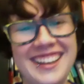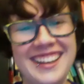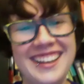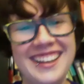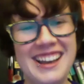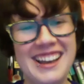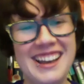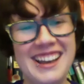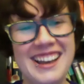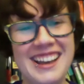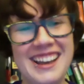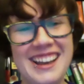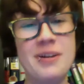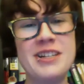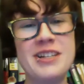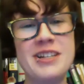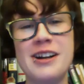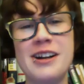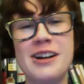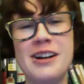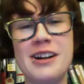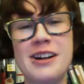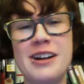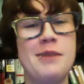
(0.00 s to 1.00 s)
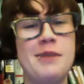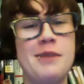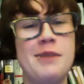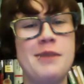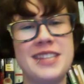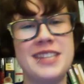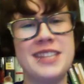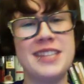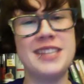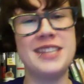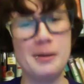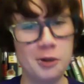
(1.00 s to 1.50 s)
Are we talking bears the
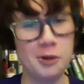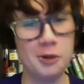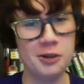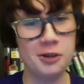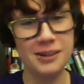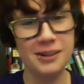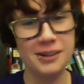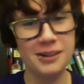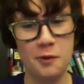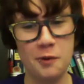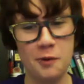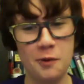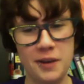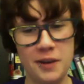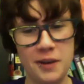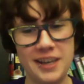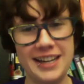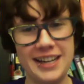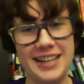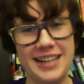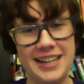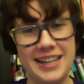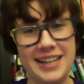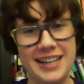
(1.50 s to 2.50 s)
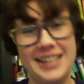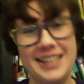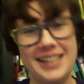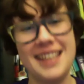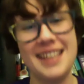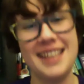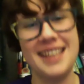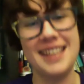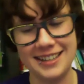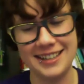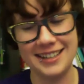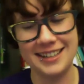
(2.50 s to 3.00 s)
animal, or are we getting into
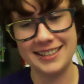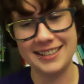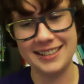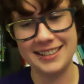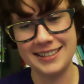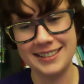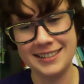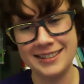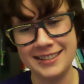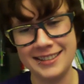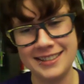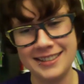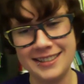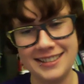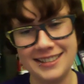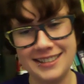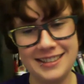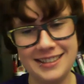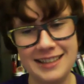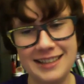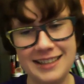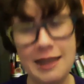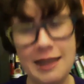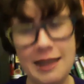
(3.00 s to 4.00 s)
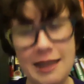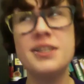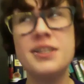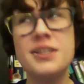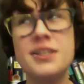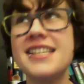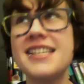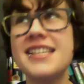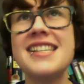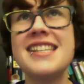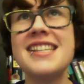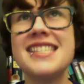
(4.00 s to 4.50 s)
that? I was gonna
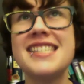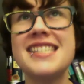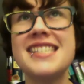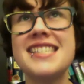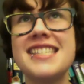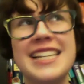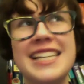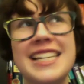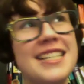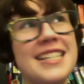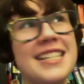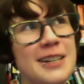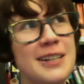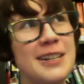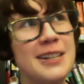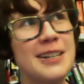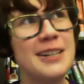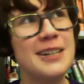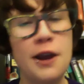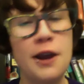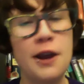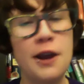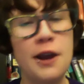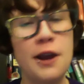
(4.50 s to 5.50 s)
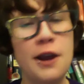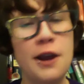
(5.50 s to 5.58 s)
say sticky situation.